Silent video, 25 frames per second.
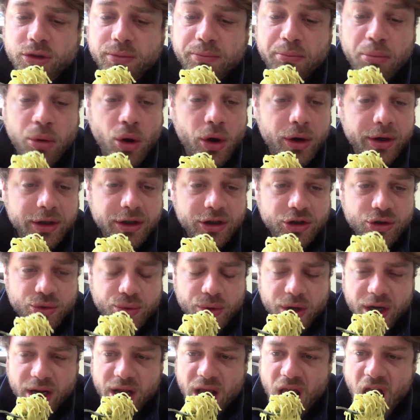
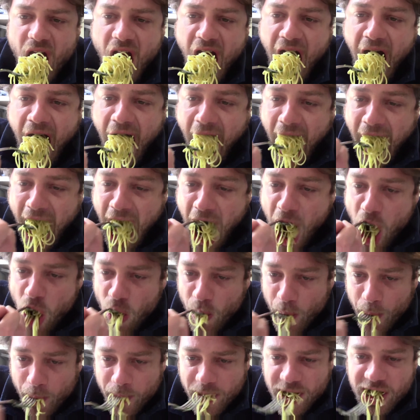poetry,
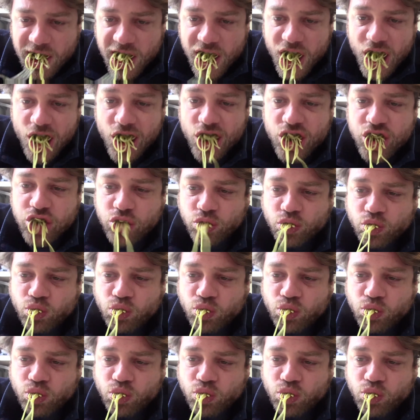because